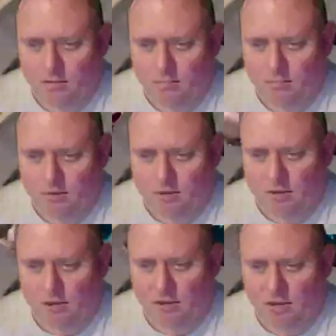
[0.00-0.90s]
You can
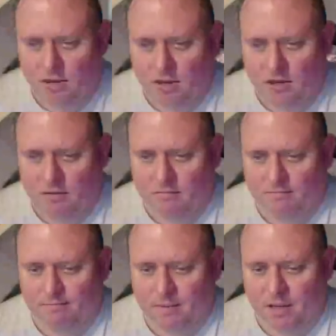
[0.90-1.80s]
see there,
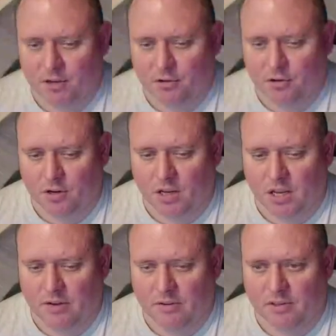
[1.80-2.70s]
it doesn't
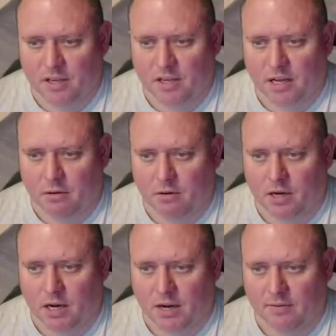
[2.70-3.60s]
even take out a
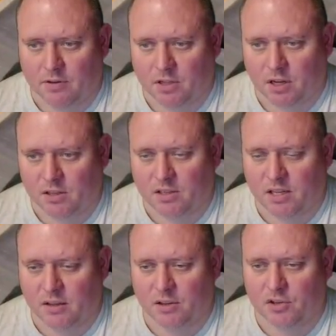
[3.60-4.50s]
harvester. So let's take
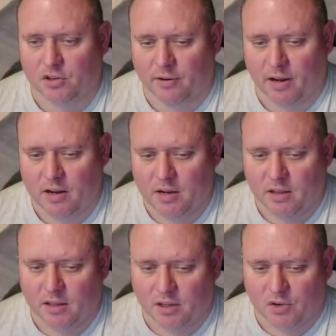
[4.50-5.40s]
out this turret.
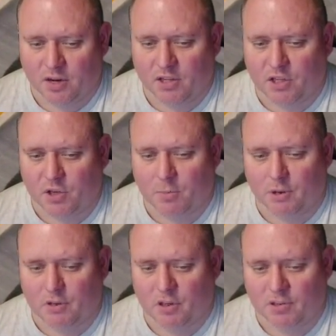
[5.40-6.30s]
Let's try 2
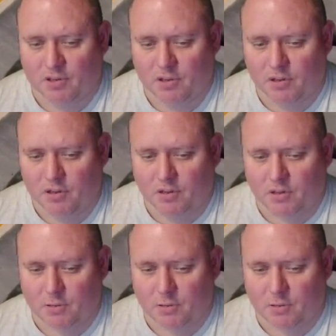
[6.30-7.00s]
abilities. So we do the